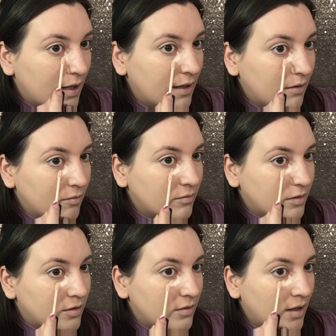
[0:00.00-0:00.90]
don't
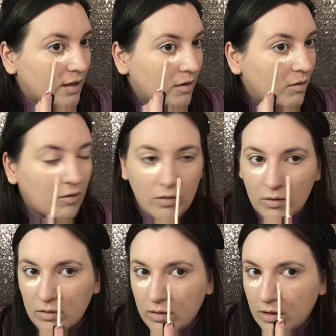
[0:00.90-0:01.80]
do that
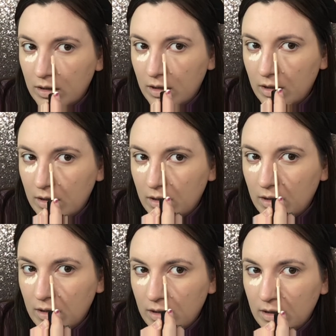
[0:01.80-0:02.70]
whole,
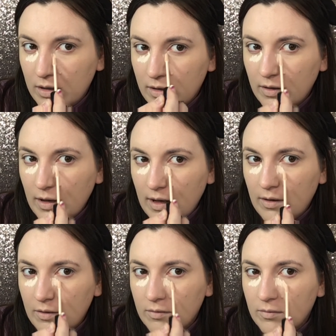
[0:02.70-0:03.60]
you know
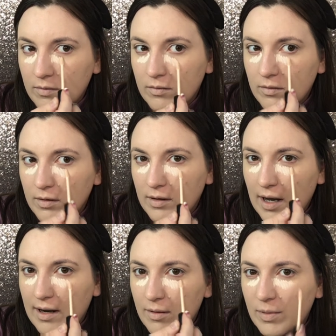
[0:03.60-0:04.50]
how a
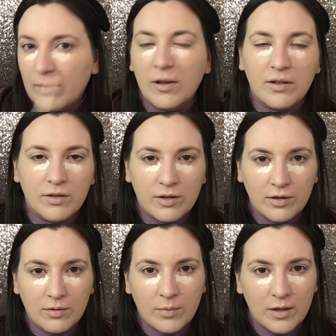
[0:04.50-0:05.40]
lot of the people on
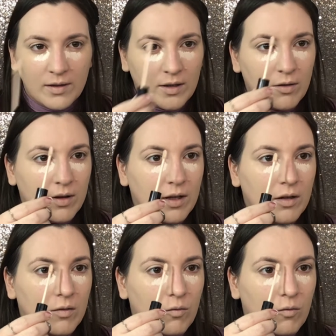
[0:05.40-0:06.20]
YouTube, they go like,